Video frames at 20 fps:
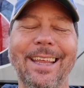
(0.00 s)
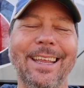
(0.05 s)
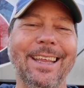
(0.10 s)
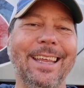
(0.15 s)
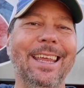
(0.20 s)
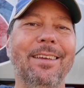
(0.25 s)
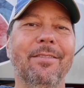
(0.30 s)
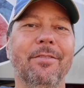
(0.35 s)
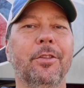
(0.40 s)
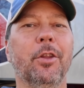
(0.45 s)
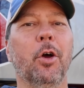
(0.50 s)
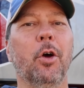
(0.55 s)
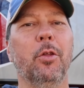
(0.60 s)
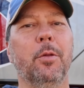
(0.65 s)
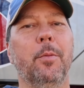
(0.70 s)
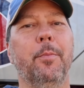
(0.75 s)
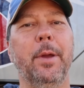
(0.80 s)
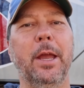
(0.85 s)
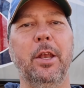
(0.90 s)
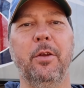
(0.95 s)
even though
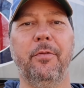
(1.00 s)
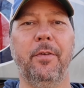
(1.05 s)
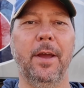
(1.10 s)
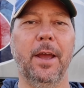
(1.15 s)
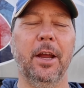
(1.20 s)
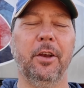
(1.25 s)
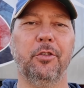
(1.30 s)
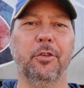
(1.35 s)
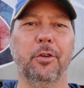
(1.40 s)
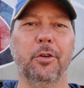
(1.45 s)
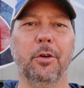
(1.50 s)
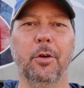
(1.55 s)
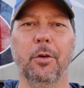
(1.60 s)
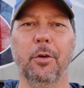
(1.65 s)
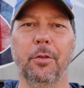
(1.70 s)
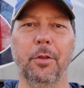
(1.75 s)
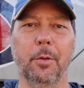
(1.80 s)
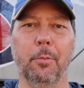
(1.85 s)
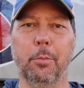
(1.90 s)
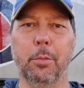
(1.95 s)
the
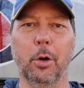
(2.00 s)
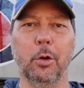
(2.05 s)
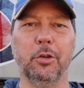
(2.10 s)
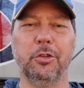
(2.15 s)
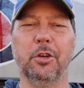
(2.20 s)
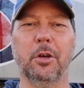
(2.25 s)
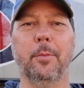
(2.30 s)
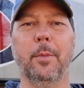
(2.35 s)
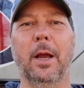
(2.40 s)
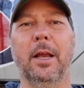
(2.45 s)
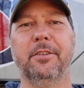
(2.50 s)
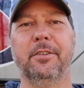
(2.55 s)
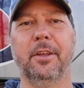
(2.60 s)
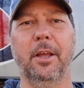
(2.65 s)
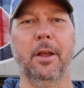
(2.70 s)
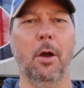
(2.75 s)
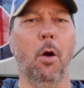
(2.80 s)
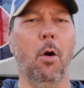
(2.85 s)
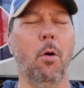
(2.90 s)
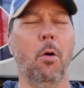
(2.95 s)
manufacturer or the brochure might
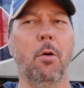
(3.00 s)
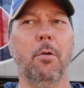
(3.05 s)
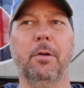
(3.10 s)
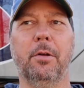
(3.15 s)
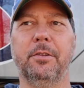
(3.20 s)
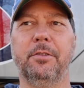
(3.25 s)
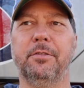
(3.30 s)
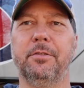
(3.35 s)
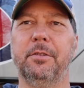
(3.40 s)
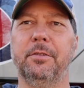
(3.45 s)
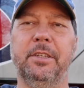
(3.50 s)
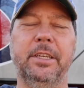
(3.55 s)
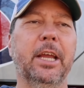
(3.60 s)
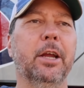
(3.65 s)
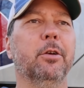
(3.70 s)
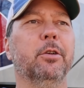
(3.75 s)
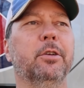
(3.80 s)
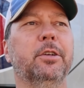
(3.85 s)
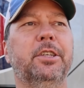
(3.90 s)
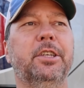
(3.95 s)
say, oh, it's
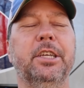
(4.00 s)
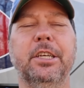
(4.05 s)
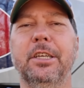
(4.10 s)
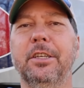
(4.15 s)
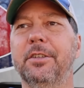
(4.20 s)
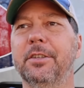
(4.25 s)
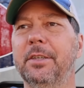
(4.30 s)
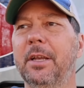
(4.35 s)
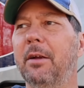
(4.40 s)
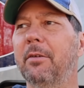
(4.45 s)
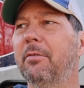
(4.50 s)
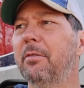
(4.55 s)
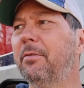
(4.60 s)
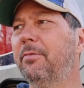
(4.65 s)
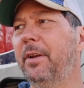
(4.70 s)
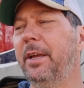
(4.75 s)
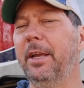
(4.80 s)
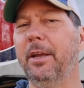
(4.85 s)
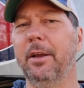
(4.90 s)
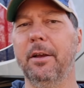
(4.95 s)
guaranteed to never
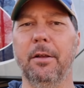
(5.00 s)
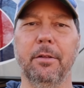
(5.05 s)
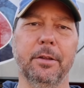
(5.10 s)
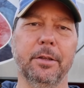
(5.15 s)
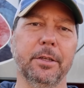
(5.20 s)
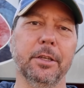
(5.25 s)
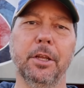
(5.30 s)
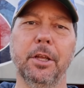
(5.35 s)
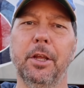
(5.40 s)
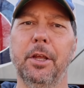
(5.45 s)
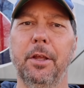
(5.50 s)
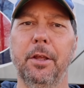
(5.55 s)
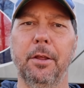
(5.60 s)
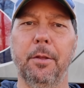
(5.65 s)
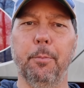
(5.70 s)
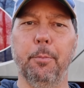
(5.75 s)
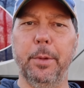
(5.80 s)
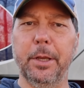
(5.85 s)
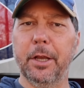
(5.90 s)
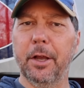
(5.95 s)
fail, and
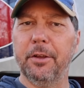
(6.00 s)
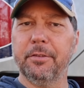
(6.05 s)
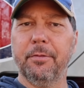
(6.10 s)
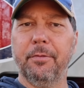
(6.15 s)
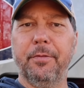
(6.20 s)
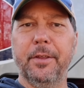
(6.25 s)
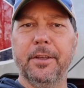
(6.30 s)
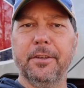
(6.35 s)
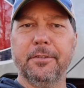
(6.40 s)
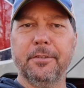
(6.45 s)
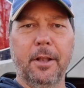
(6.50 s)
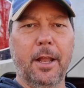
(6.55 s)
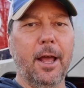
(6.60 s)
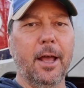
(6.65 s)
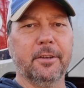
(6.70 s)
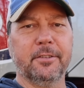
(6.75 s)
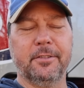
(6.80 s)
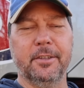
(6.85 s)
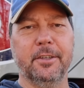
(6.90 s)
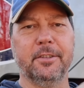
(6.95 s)
because of this,
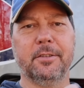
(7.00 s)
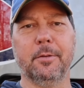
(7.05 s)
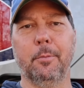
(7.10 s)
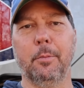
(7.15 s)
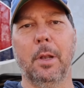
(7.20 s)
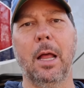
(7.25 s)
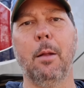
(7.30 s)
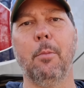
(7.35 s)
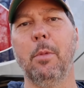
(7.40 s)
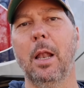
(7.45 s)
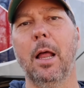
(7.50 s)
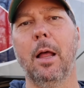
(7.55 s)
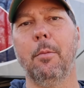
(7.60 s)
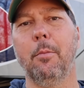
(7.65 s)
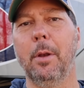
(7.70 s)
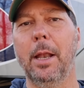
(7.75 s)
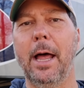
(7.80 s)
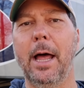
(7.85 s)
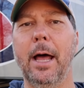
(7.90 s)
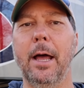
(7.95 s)
locks this, and blah, blah,
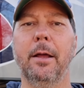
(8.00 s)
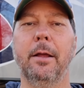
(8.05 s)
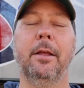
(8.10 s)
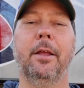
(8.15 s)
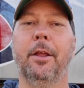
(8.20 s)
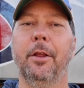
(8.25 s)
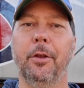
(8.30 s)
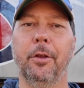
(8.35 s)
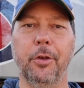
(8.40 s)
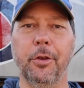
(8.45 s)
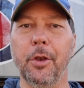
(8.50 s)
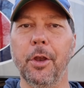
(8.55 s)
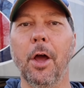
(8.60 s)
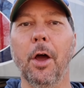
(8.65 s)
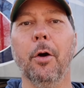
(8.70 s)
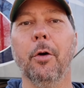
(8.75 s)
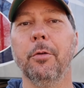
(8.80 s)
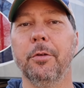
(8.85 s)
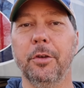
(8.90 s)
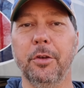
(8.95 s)
blah.
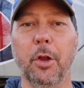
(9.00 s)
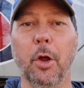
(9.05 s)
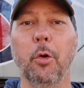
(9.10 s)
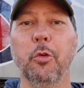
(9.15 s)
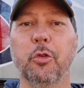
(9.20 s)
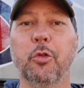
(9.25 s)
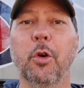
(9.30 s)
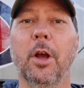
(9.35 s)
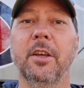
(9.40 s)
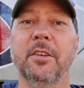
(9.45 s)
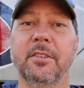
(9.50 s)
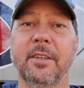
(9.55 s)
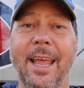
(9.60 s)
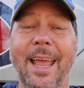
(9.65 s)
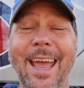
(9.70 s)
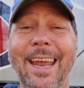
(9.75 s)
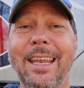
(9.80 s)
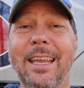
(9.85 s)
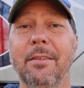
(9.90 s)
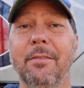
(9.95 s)
No, don't trust
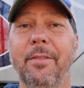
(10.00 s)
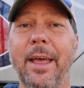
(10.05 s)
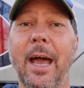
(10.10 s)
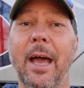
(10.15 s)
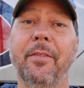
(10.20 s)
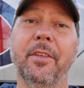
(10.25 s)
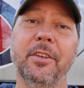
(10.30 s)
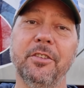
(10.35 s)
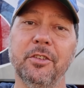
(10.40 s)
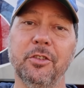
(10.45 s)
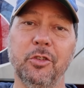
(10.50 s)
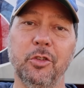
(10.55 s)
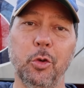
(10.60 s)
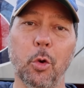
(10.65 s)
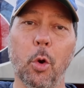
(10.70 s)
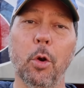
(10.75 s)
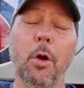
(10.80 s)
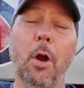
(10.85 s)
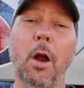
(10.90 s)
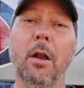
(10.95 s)
any of that. This is
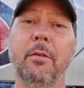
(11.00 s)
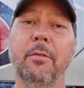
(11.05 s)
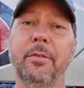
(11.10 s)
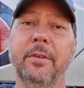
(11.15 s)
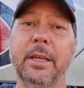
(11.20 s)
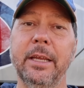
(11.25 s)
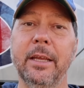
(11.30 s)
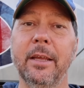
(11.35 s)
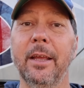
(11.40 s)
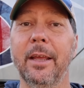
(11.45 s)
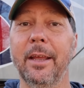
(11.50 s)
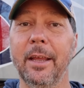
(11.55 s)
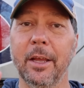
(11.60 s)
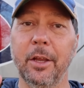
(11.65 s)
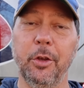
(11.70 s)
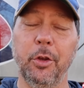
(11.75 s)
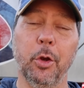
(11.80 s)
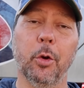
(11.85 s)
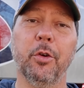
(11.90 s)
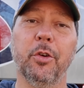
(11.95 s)
your RV
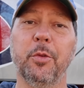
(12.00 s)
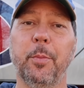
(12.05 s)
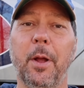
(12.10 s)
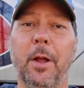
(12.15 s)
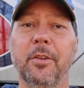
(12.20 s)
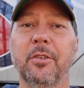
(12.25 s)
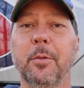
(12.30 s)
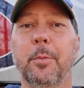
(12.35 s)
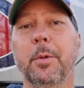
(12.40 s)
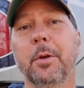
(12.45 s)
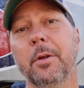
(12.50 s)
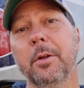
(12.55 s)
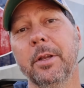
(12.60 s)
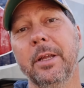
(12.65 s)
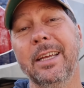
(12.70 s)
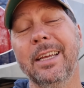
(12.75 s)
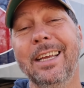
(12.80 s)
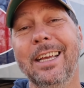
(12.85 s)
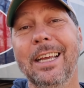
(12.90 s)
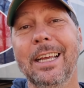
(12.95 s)
and your
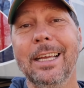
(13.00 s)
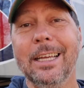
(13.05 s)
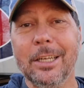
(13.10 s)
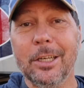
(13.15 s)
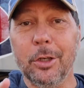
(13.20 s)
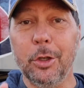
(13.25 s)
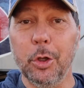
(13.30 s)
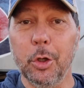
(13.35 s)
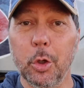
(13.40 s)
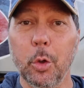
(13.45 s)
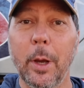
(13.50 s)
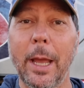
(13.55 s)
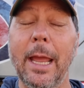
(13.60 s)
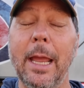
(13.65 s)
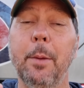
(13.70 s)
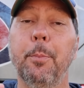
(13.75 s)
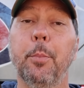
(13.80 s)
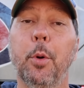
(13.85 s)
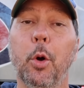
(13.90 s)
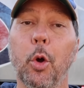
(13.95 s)
responsibility. Do
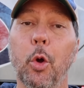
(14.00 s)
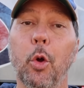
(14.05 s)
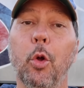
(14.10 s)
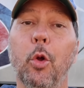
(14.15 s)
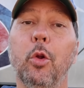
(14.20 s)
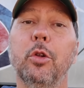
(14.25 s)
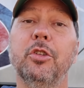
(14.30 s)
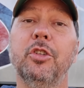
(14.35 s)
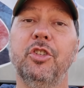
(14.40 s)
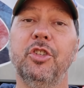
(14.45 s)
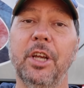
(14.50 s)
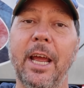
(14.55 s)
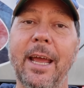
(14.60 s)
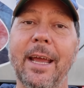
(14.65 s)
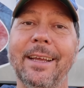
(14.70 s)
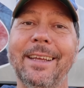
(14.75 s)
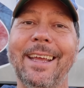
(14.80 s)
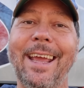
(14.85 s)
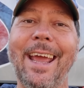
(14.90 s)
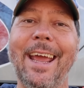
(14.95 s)
a pull
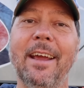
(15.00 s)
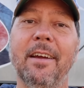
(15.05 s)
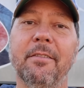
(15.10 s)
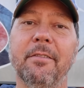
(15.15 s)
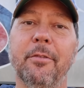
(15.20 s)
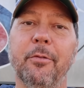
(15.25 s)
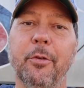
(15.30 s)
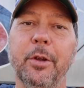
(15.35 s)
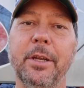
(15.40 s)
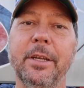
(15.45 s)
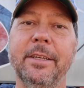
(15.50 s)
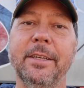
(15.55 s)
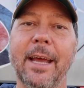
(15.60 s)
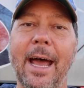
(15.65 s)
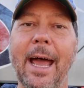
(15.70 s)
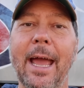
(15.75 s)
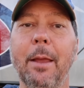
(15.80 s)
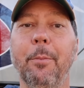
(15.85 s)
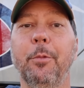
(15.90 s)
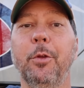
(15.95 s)
check every
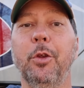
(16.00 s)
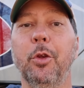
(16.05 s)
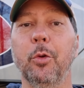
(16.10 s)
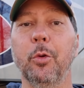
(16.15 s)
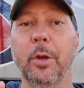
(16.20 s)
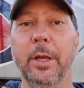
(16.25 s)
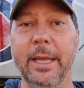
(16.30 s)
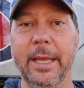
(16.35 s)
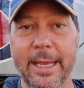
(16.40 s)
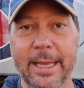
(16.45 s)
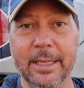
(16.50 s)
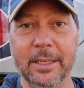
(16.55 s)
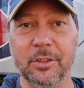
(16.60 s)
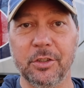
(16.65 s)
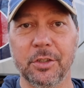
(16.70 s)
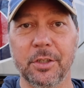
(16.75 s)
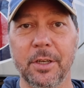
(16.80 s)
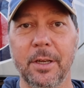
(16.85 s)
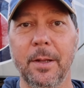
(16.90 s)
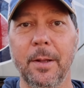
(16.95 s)
time you
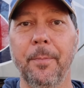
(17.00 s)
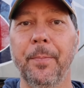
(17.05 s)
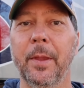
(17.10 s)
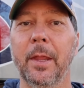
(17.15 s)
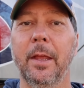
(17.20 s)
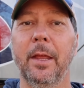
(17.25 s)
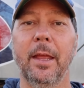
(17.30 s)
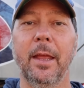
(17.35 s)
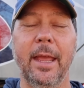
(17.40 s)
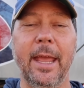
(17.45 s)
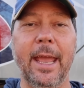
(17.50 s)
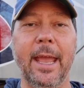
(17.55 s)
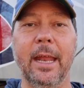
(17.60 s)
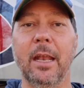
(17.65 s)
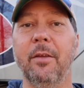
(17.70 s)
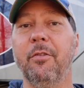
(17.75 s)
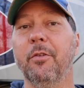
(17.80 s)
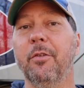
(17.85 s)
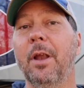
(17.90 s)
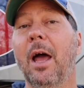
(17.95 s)
hitch.
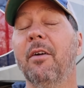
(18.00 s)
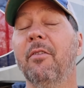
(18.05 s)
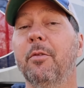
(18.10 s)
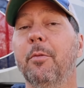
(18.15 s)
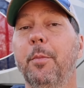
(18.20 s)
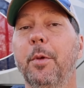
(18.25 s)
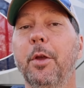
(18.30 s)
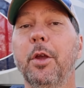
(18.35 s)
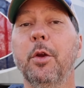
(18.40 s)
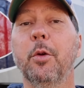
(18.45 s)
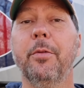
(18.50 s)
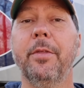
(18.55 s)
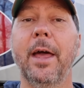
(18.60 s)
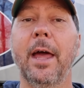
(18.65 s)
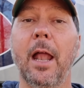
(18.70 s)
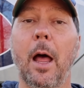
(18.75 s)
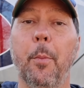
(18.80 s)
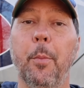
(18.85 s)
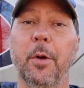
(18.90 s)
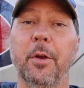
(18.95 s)
And if you're not familiar with
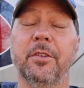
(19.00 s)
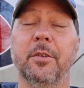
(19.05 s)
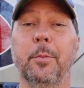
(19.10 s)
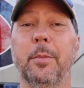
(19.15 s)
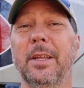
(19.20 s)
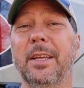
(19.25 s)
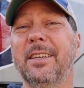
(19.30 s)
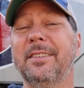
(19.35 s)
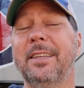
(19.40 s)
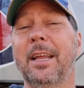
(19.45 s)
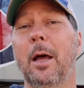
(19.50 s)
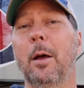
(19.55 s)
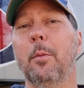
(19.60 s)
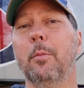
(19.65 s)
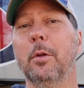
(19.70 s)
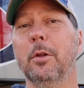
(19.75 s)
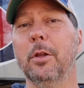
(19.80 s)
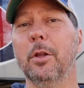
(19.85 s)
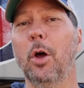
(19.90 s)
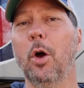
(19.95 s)
that, I'll put some links
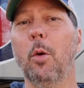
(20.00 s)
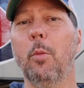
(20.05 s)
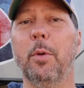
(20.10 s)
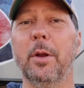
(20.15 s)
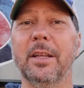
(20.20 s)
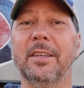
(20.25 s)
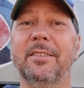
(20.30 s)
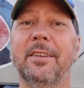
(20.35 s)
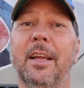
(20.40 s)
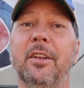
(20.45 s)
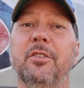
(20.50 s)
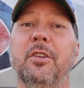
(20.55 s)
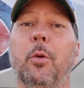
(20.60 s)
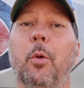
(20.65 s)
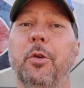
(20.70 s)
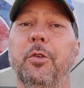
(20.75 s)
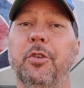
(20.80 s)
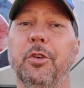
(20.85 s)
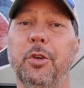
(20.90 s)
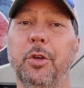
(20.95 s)
down below, but essentially
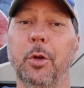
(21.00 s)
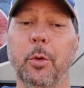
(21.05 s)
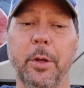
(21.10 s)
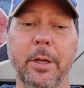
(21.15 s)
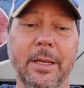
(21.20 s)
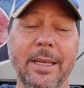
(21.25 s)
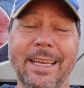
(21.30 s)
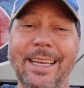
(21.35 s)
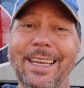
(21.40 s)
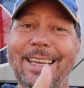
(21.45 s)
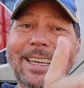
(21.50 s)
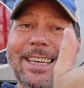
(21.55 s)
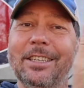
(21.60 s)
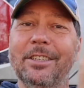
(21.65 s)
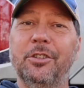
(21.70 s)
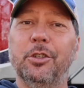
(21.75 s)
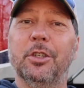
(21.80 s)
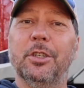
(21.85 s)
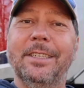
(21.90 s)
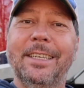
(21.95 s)
what you're doing
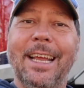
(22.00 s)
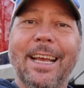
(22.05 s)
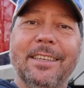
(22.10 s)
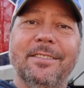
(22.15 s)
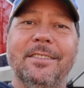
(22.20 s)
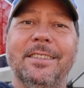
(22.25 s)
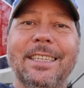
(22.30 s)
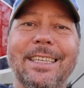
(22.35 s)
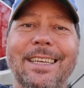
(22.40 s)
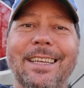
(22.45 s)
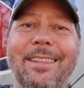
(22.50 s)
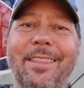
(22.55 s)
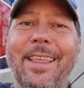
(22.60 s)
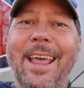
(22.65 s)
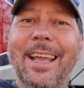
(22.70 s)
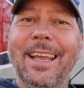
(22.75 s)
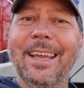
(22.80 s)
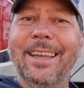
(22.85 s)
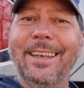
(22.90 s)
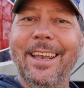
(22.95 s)
is you're testing
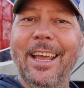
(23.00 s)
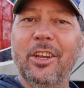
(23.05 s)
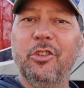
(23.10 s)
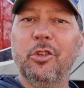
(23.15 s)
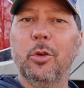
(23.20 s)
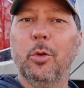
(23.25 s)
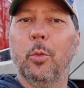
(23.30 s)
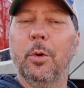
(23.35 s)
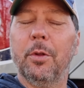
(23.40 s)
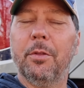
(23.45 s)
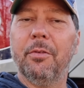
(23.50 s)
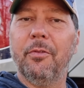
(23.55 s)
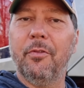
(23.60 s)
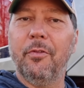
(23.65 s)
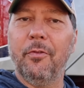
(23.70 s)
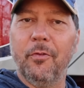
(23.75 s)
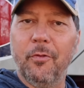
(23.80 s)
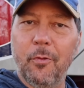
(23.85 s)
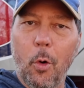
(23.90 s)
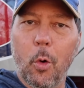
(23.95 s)
that connection with
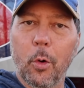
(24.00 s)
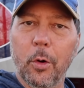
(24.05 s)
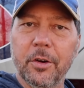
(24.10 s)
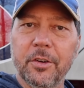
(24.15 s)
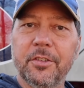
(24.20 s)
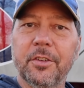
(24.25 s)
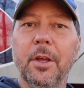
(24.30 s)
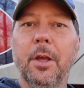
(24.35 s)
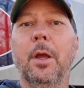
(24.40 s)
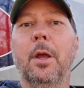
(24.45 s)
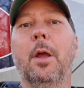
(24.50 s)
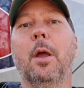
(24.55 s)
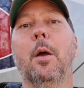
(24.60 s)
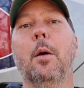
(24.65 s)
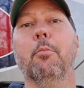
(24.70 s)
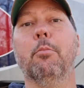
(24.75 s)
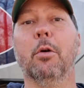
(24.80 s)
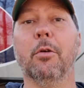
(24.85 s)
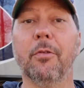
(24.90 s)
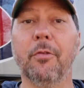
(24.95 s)
force
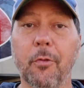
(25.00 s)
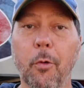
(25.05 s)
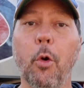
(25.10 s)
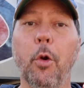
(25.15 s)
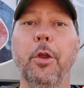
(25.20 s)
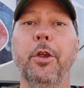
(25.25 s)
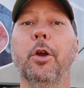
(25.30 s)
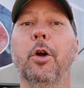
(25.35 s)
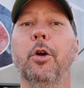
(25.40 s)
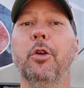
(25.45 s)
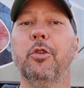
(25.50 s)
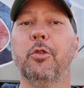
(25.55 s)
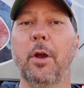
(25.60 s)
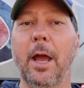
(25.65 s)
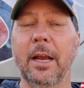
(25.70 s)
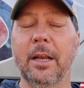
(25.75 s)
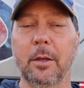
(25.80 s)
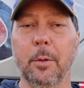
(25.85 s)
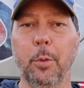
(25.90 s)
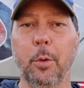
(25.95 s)
before you go
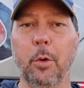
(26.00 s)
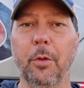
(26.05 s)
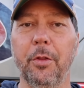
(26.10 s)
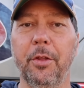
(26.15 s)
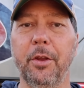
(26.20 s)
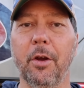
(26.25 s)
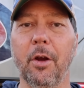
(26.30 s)
trying to pull the